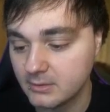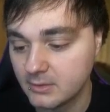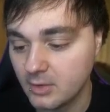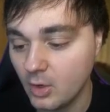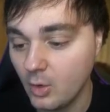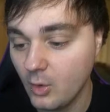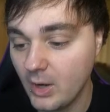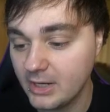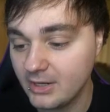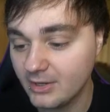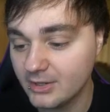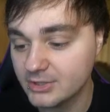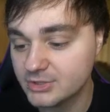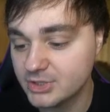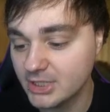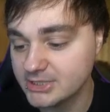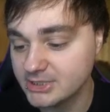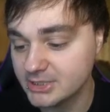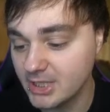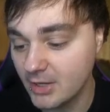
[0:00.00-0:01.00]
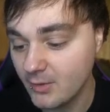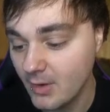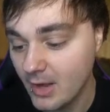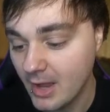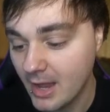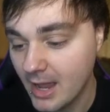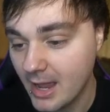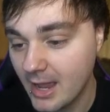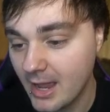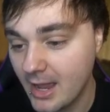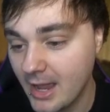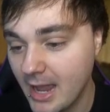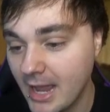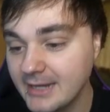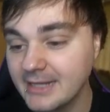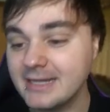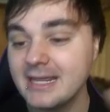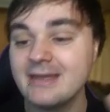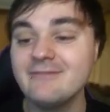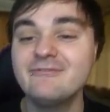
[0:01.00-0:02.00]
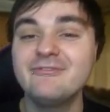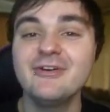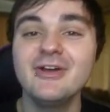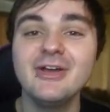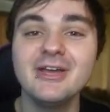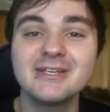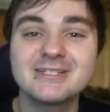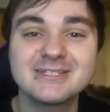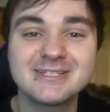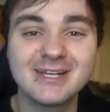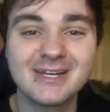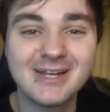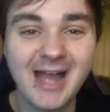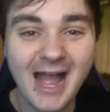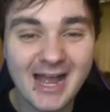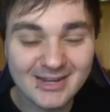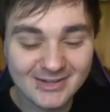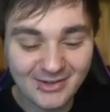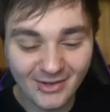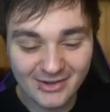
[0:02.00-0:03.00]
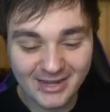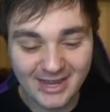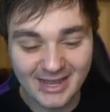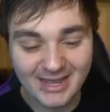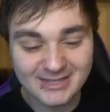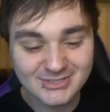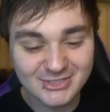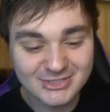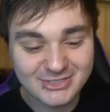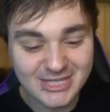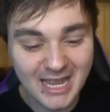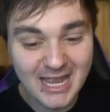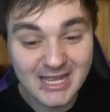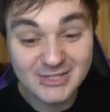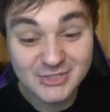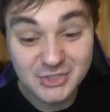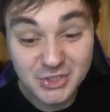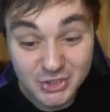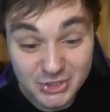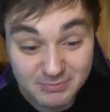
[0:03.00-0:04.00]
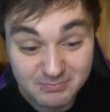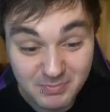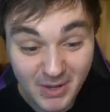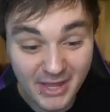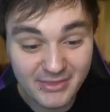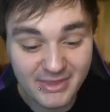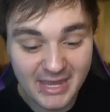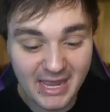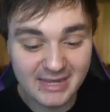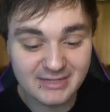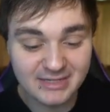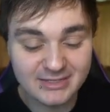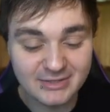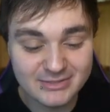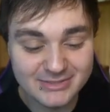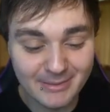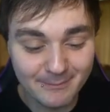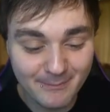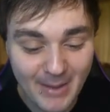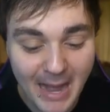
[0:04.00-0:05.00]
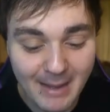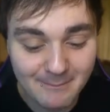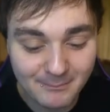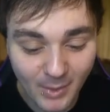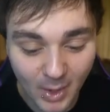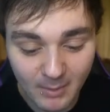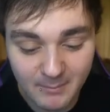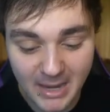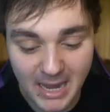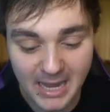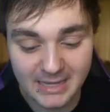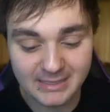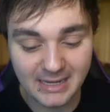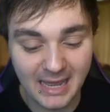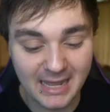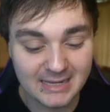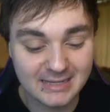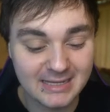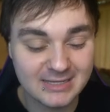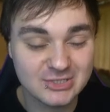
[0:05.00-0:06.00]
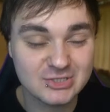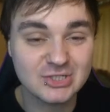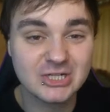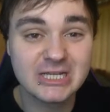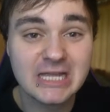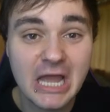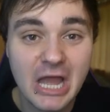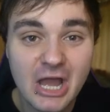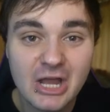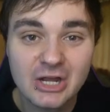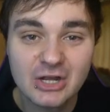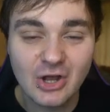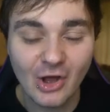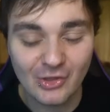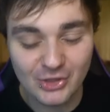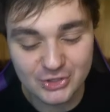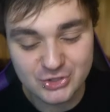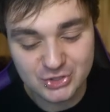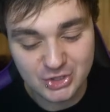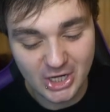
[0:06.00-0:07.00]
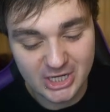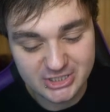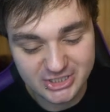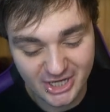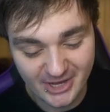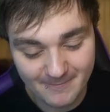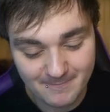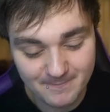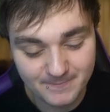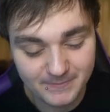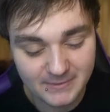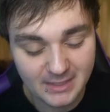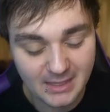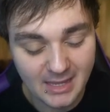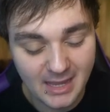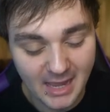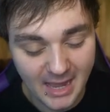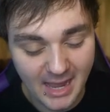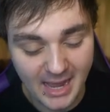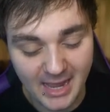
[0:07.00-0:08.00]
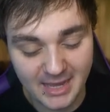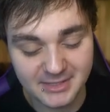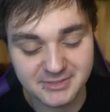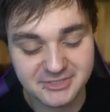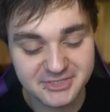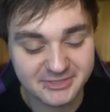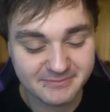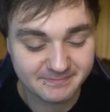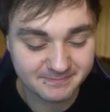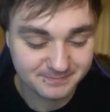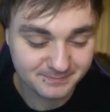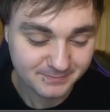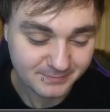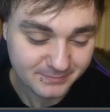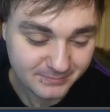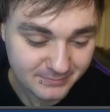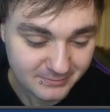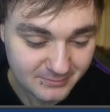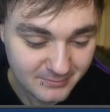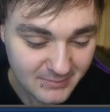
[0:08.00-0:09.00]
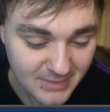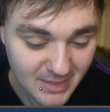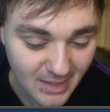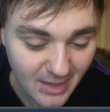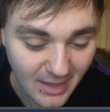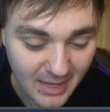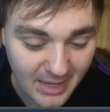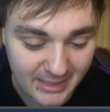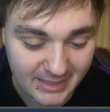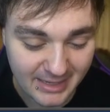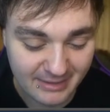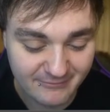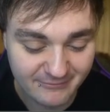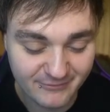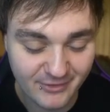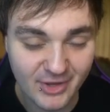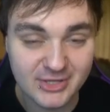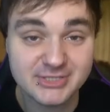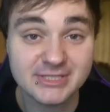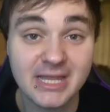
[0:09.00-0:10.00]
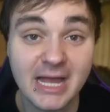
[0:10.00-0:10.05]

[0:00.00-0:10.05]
Oh, I got the treasure, though. And I came first. I got it. Just, uh, just by the end, I used the bat bomb, and I literally got the treasure. And I came first.